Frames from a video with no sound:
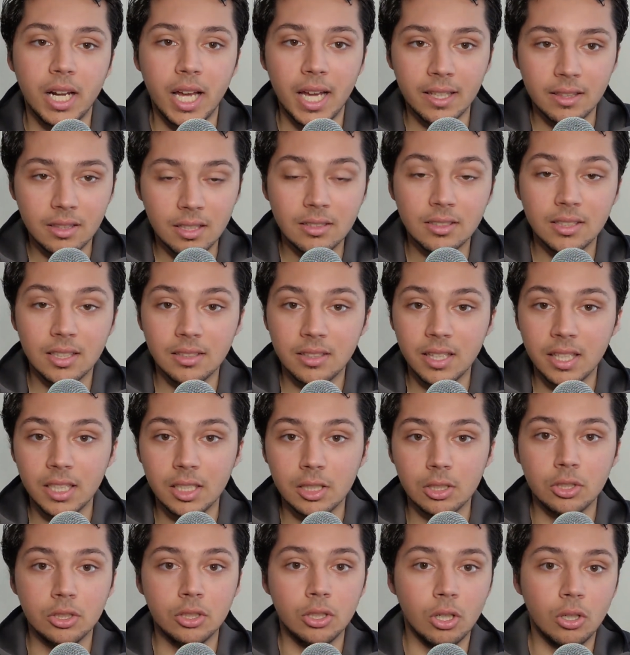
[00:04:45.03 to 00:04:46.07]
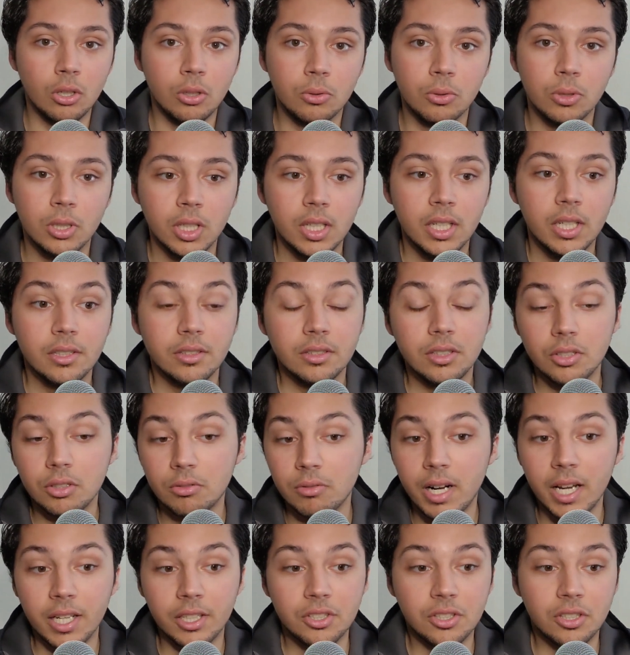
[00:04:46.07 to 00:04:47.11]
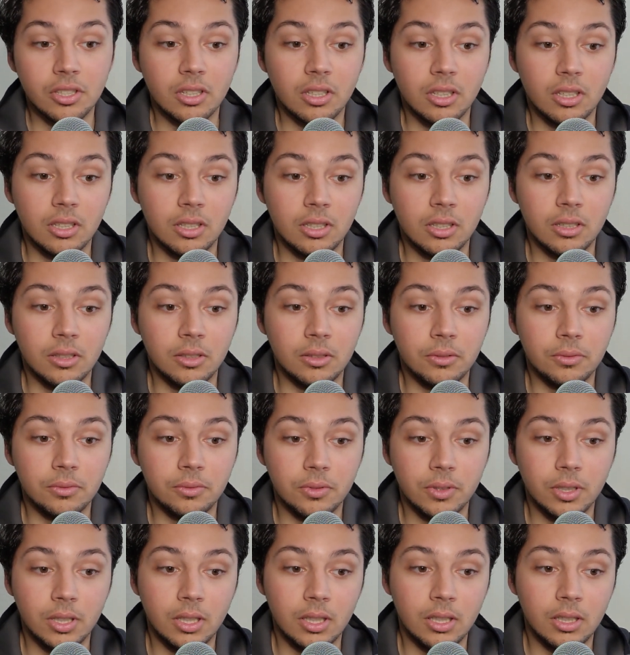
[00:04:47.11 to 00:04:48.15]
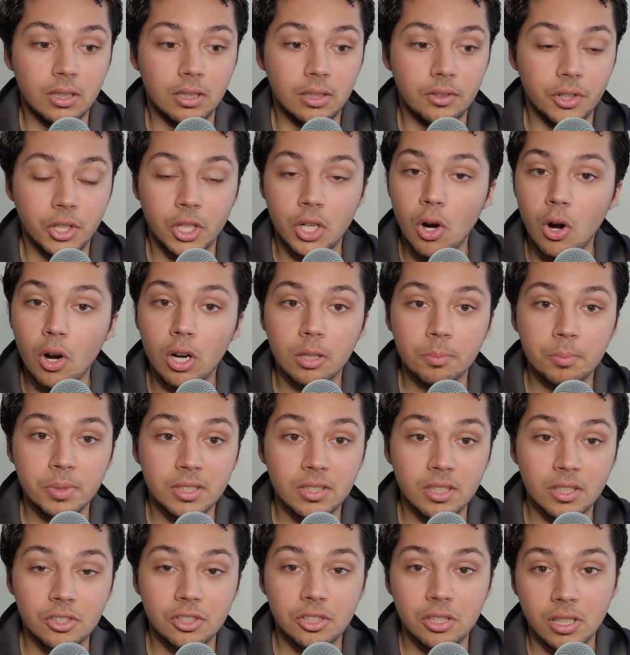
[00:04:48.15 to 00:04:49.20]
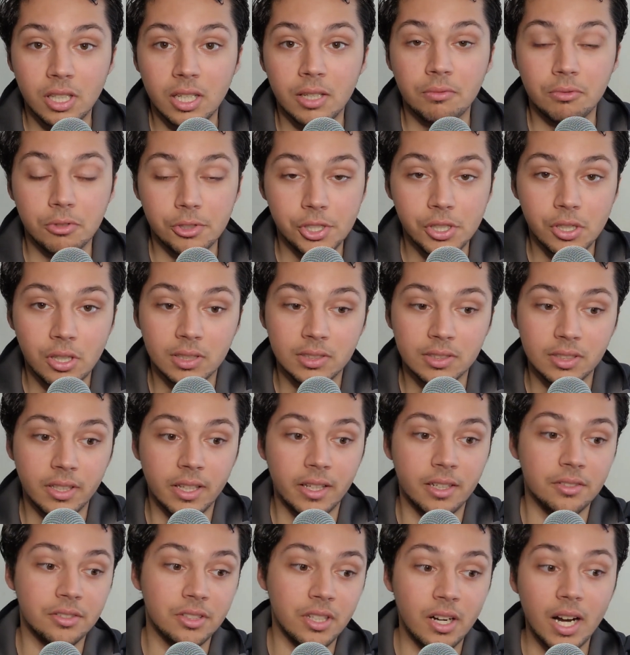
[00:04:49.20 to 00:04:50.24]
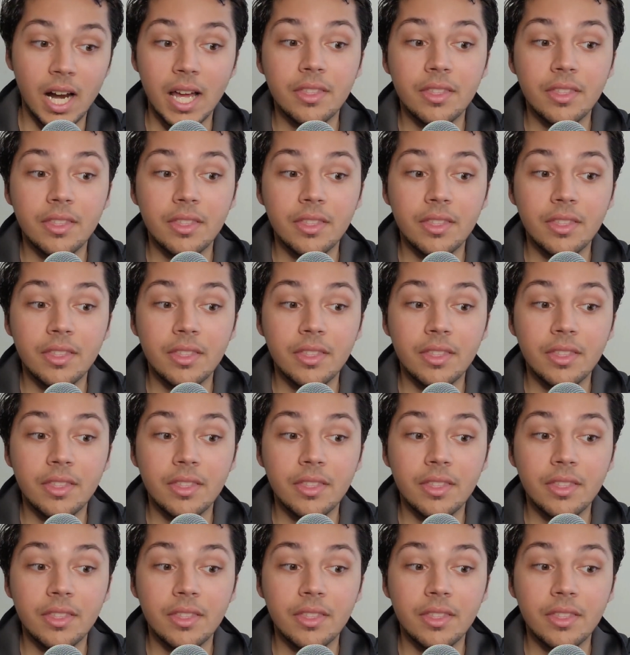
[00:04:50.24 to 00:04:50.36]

I think that they could go the direction of the guard position if Rashawn Slater's there.